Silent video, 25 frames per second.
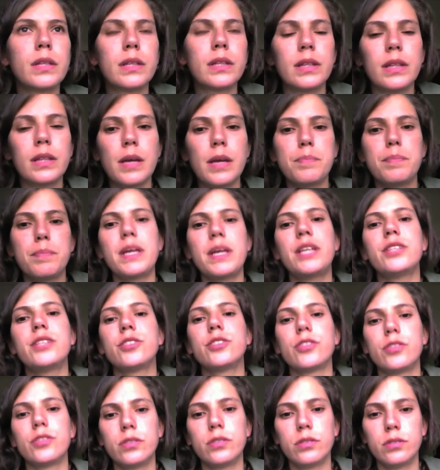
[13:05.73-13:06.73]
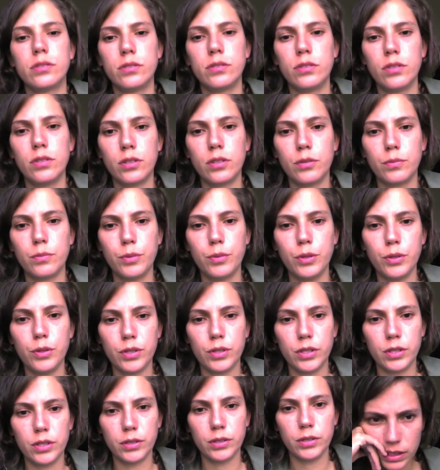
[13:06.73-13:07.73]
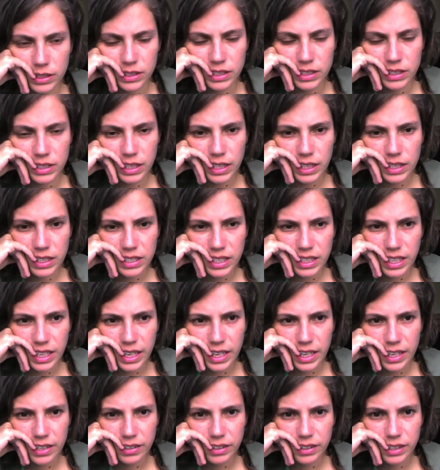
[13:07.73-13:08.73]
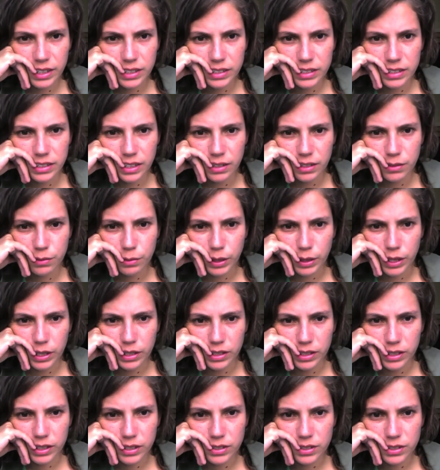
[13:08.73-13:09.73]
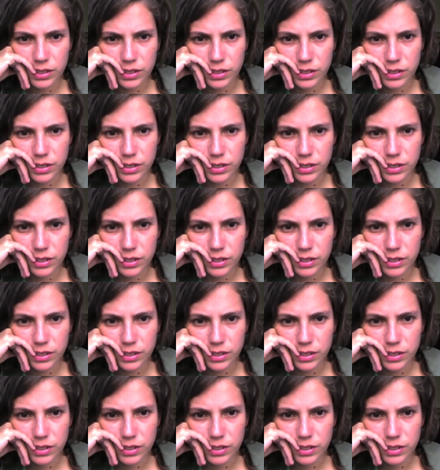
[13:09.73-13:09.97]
dimension to the computer. It's not scary, it's not weird, it